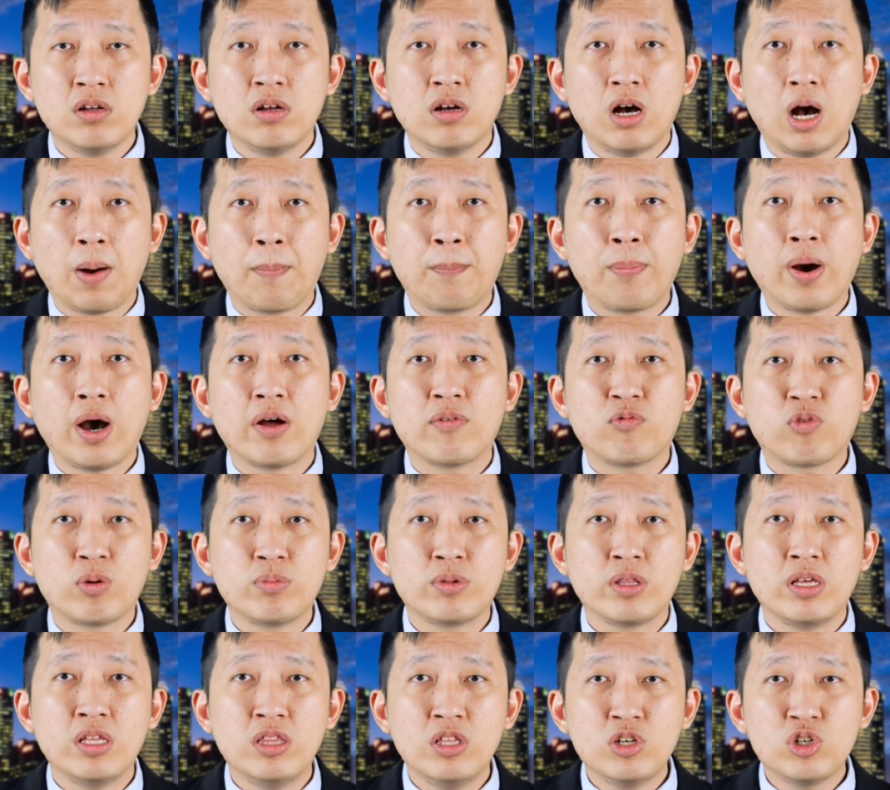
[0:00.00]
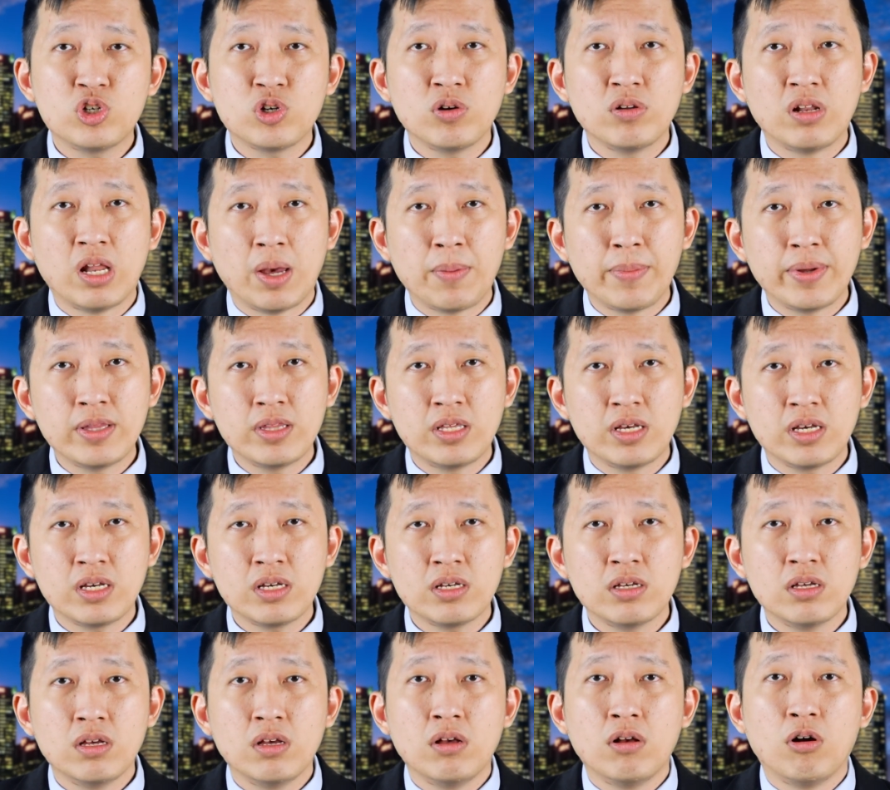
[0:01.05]
apart from initial lamenting
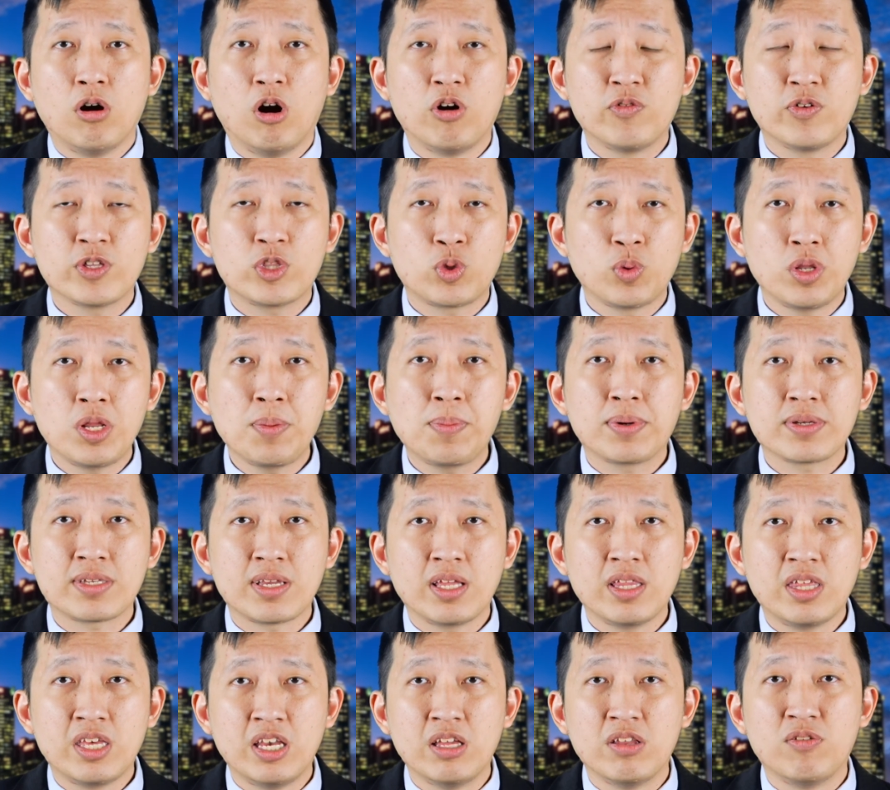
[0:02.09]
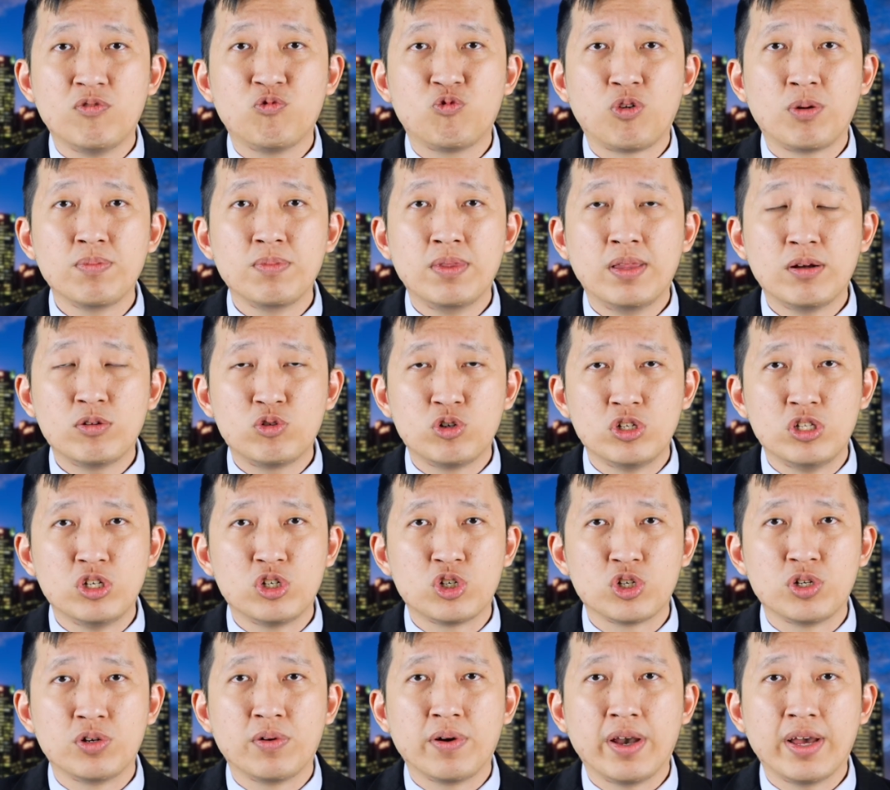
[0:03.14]
of a 20% hit from the
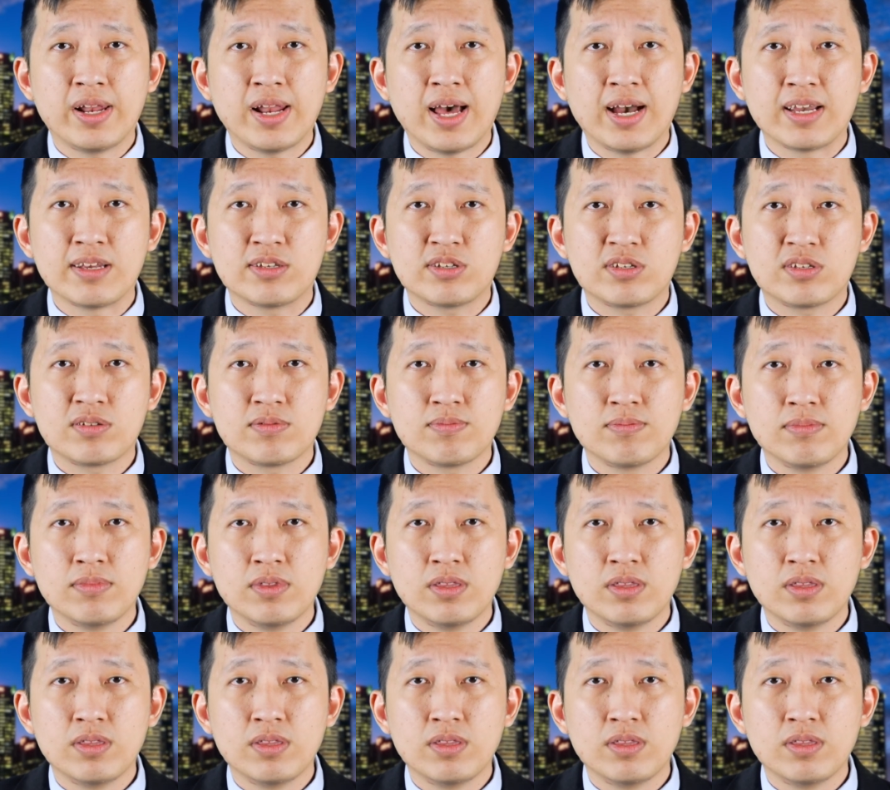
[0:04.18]
traditional allies.